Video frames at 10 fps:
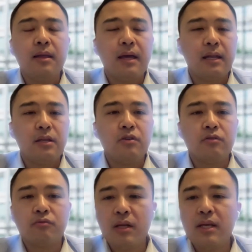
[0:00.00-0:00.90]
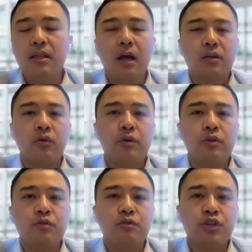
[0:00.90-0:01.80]
that you're really not
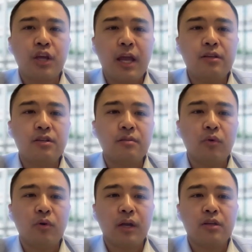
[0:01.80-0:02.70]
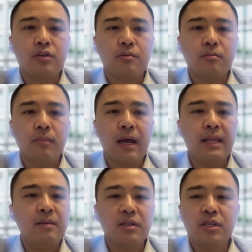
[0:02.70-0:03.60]
going to change the mortgage,
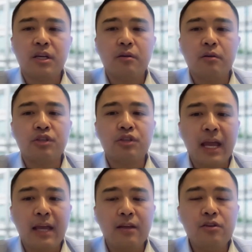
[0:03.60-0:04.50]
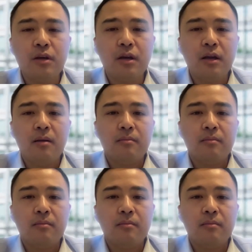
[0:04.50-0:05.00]
any material change,